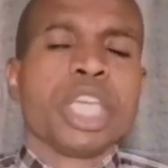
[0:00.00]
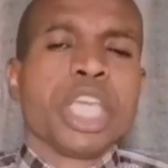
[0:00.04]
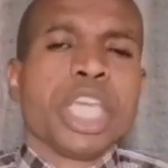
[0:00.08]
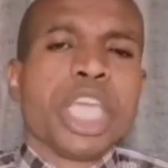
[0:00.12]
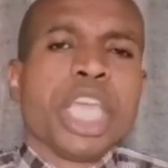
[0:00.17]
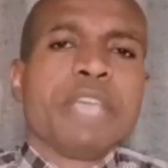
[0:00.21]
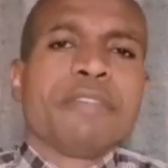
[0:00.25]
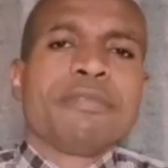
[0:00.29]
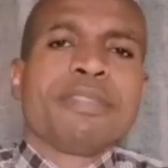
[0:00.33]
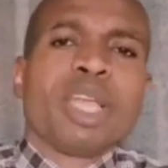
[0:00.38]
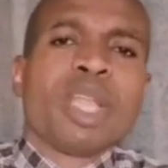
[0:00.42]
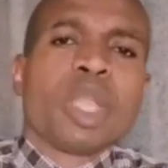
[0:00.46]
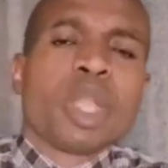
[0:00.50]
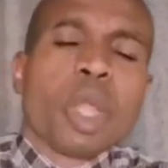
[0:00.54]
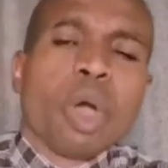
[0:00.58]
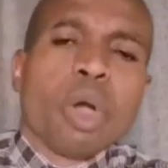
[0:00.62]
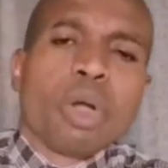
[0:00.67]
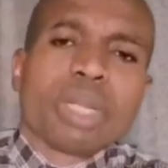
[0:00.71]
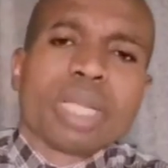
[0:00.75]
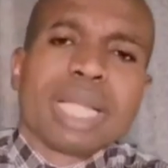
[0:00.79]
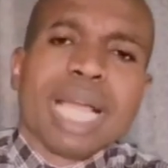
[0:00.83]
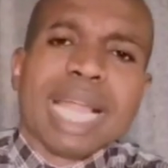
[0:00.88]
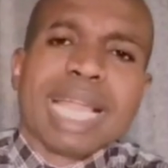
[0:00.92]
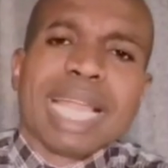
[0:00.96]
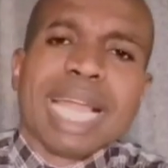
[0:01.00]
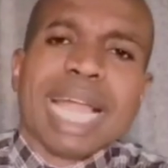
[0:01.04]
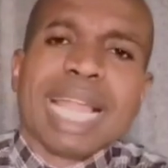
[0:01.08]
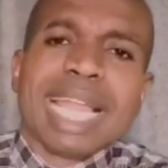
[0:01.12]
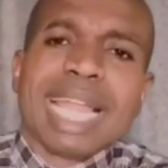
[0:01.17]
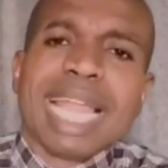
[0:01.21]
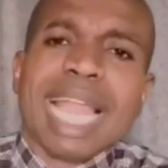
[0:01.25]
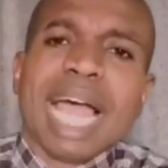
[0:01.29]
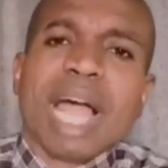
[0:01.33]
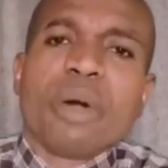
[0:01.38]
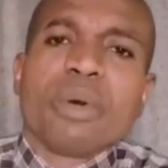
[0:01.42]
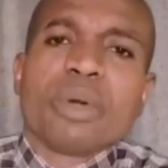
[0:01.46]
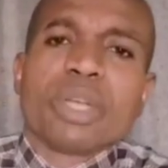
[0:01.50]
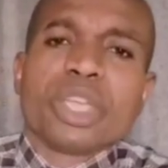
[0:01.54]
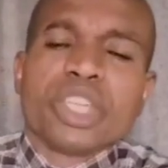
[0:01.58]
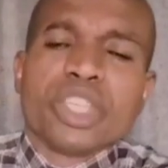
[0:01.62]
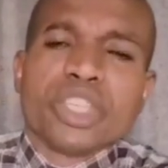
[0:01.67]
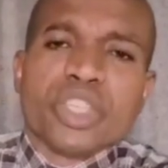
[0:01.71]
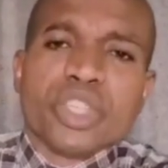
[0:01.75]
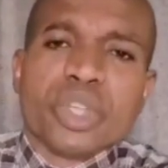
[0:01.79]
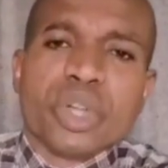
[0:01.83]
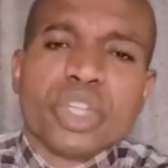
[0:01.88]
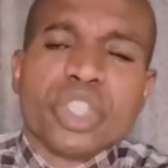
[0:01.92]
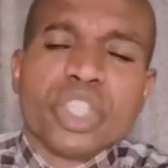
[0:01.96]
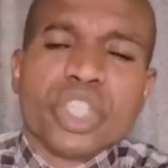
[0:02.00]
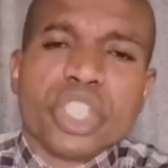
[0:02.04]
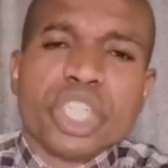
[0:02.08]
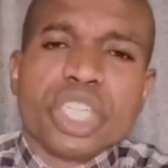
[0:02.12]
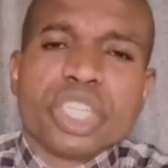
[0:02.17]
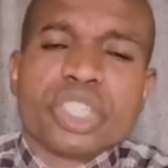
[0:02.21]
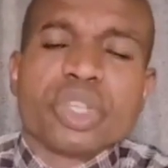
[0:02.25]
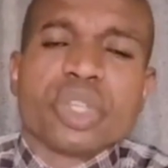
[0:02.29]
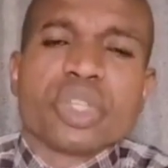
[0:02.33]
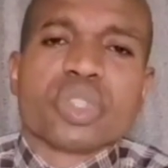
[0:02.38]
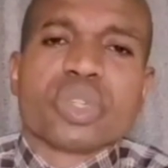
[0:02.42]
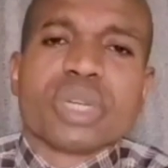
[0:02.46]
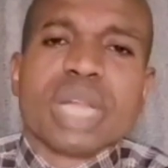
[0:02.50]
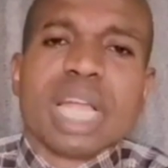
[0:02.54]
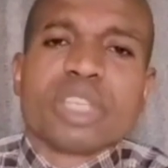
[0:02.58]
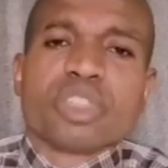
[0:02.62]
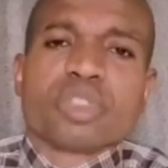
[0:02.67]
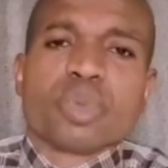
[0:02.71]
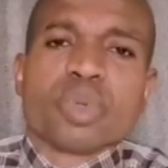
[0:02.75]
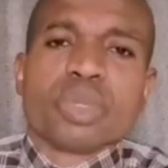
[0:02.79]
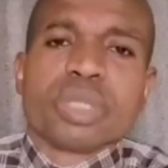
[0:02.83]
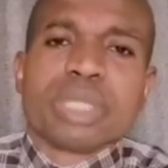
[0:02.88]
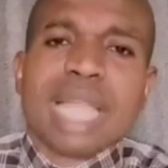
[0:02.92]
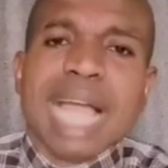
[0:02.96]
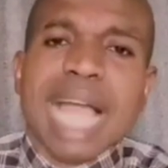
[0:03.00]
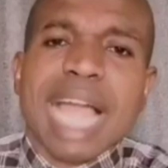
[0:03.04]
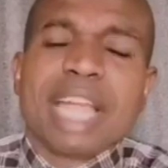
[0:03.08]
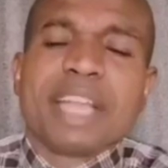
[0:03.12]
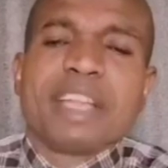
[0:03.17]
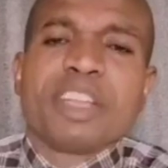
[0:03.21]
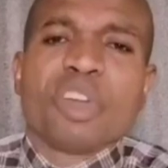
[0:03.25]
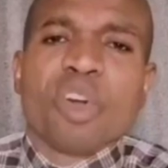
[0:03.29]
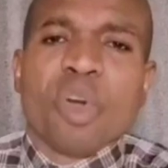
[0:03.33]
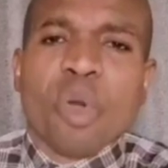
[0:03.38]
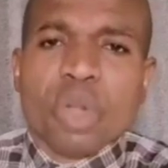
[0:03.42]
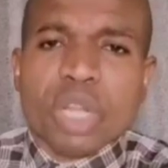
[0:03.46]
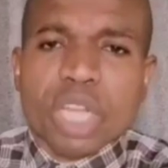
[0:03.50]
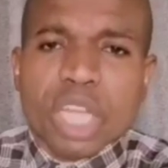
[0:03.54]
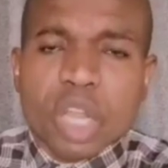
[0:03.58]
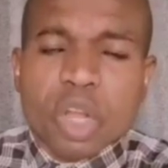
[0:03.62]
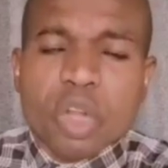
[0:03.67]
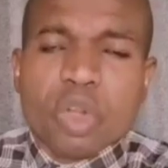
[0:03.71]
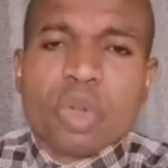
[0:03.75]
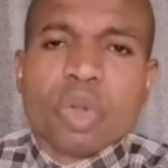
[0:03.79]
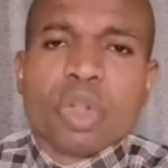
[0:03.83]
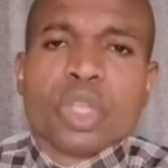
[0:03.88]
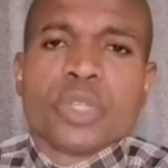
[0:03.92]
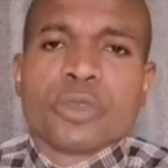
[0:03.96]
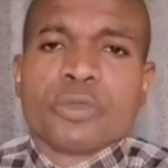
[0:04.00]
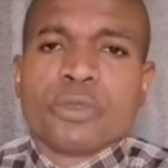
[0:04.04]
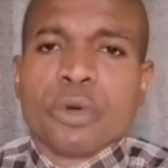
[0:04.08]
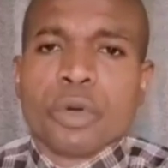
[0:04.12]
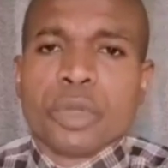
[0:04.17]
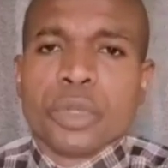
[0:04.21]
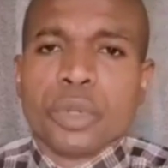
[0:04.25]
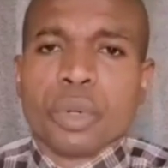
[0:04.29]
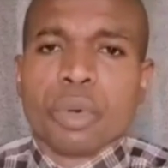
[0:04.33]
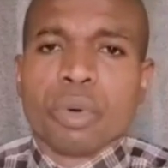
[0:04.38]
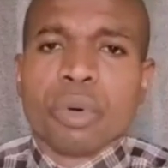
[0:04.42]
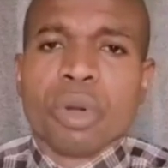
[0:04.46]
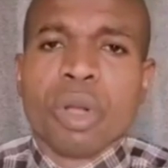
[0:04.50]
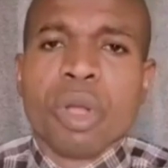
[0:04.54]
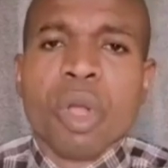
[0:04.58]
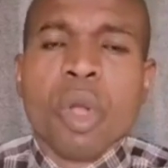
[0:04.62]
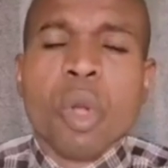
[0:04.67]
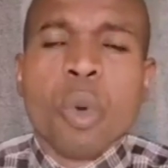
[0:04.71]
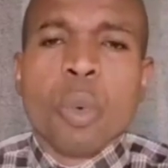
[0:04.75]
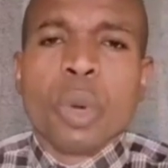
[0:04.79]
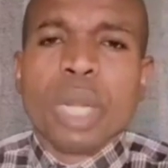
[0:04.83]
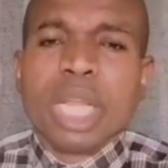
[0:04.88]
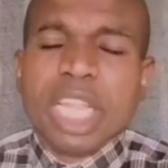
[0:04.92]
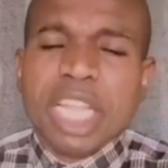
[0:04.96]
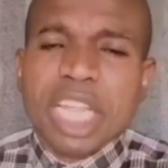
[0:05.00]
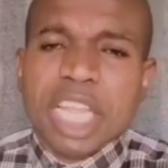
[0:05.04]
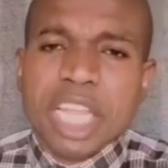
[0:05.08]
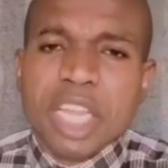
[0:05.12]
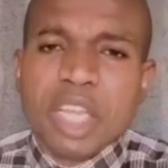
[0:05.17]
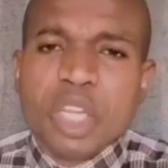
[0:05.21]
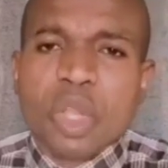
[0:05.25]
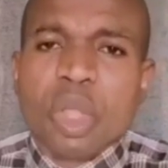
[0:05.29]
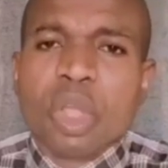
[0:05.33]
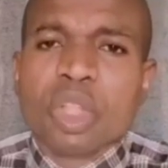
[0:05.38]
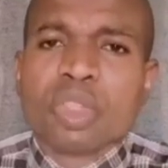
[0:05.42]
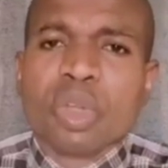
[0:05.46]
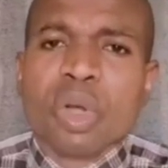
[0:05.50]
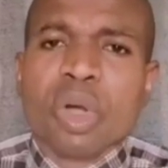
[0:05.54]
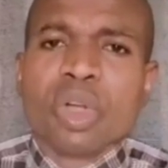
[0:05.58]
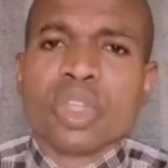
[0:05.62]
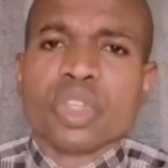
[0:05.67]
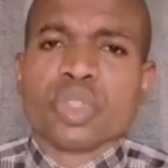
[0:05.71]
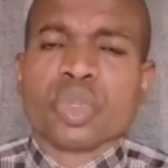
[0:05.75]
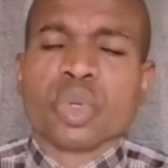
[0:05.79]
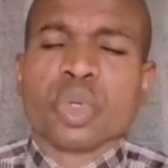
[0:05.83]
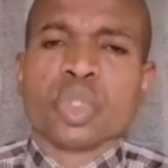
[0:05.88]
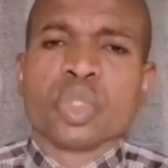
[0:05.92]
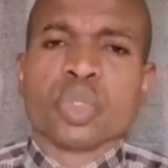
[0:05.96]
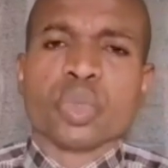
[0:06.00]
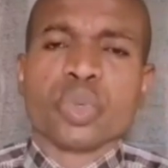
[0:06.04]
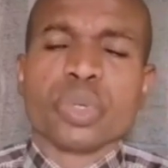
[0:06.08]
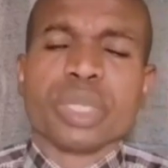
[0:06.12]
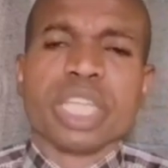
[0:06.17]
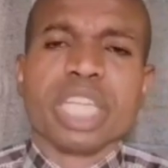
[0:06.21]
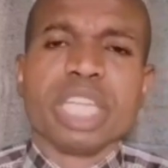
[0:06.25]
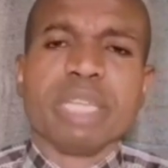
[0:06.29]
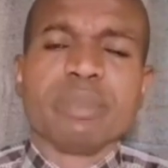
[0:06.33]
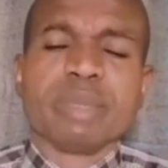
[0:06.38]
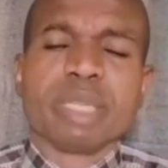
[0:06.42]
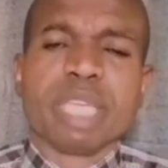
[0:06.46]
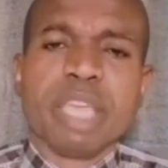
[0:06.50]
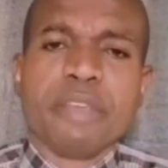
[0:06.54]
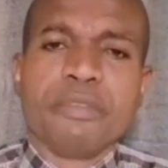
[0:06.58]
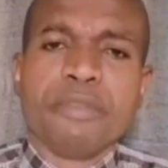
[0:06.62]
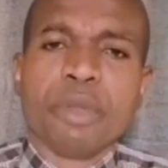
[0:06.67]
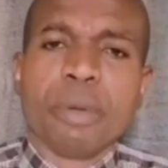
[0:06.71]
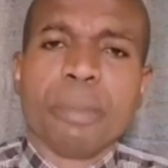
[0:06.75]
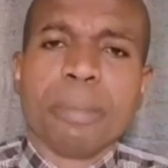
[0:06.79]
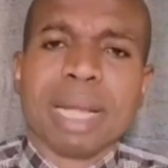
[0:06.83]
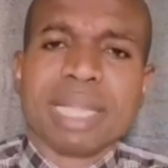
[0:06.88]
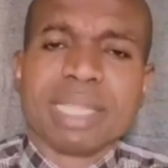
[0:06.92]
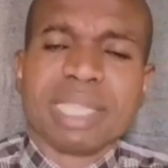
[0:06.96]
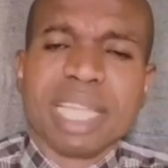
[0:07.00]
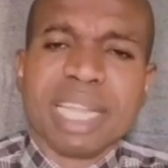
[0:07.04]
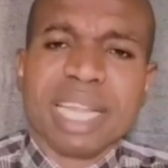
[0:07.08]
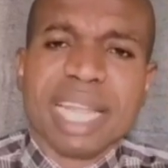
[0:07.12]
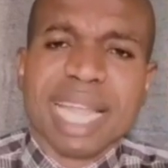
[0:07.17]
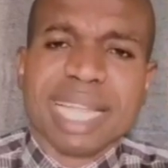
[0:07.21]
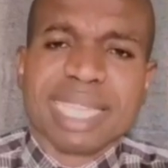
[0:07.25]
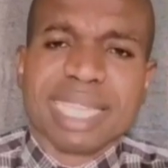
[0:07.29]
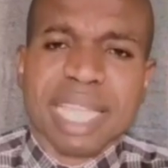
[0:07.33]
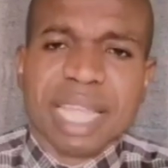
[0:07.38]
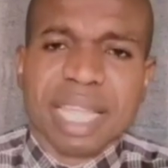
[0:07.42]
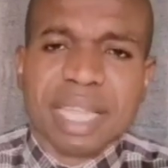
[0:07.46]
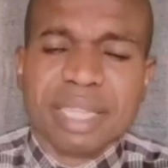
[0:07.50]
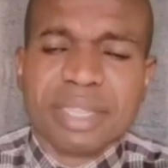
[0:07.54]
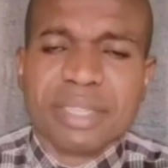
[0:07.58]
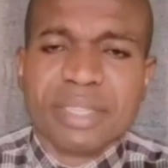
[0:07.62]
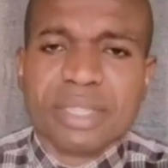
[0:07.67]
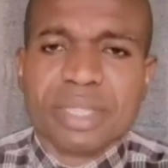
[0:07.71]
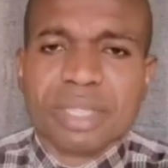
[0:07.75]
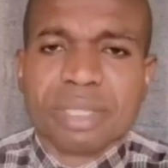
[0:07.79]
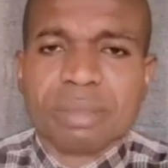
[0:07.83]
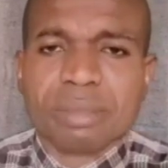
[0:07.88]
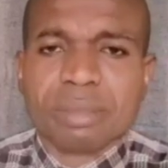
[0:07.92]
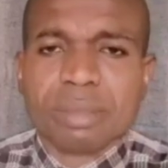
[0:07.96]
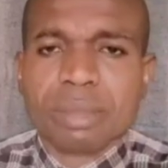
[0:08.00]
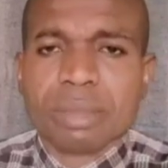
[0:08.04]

If the Lord can allow his son Jesus Christ to die on the cross for you, will he not also through him give you material things?